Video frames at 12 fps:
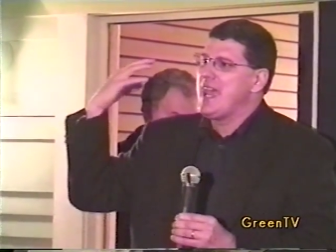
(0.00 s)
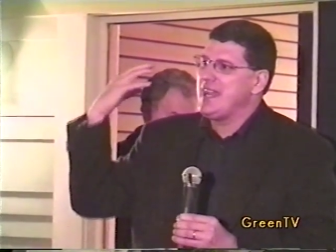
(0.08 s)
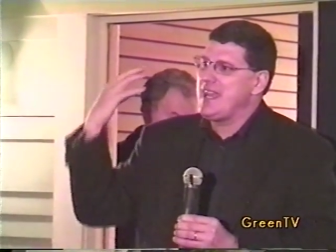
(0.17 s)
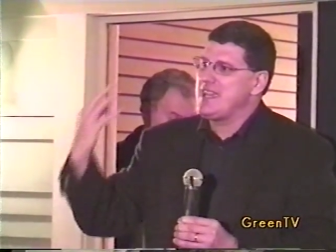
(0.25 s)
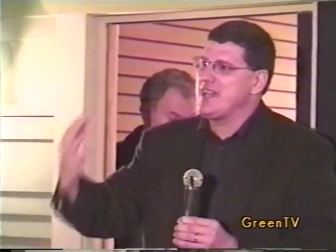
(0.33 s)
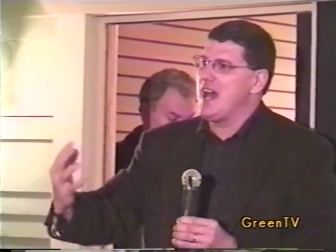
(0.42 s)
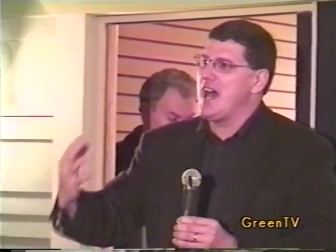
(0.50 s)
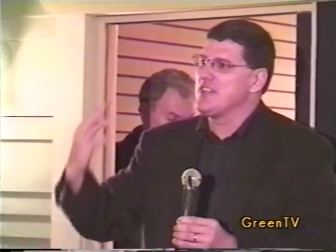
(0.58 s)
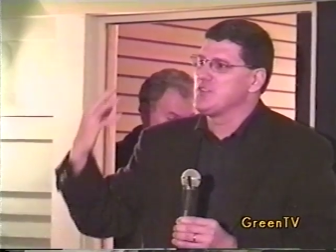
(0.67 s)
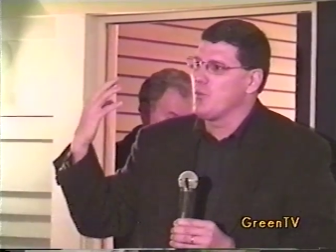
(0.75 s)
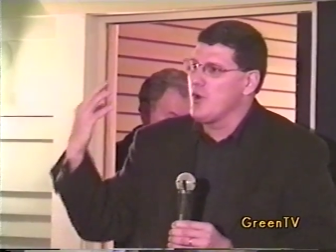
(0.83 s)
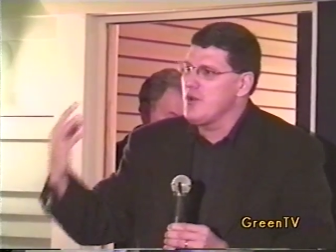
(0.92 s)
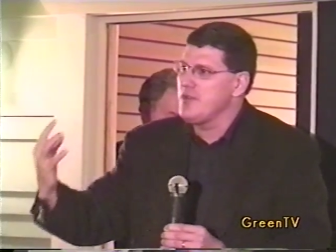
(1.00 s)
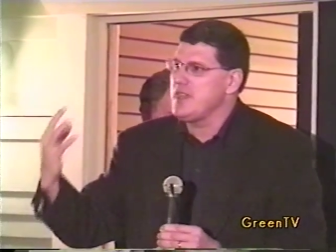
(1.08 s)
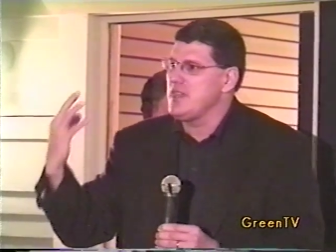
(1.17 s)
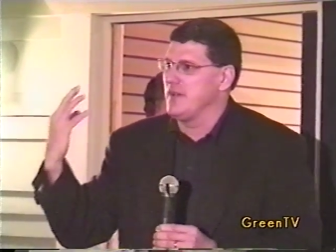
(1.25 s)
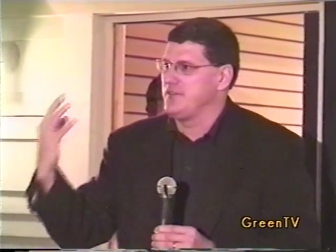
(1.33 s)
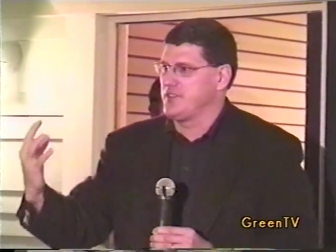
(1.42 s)
in a cause
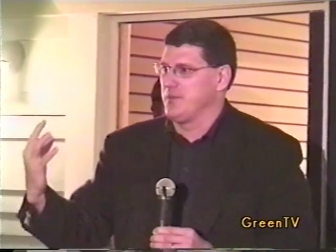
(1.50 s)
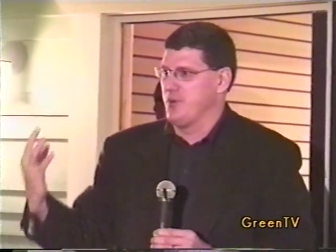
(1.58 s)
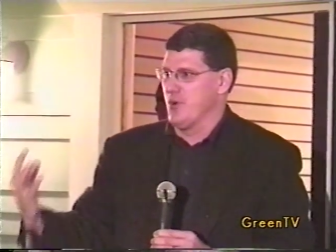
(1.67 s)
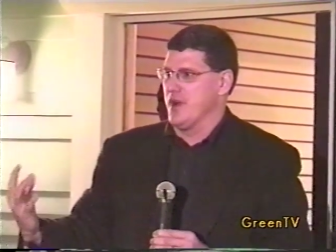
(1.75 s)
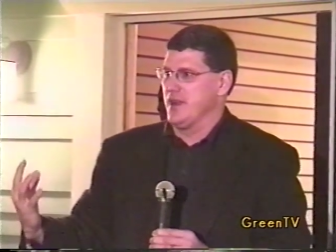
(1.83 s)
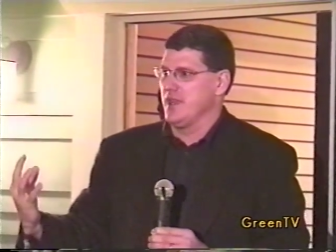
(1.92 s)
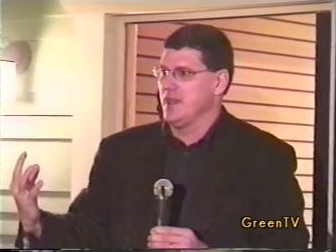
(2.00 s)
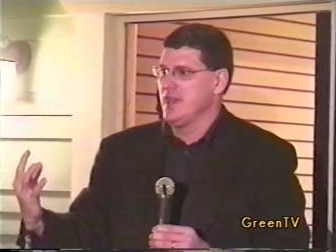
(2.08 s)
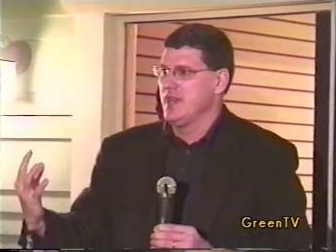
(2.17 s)
worthy of support.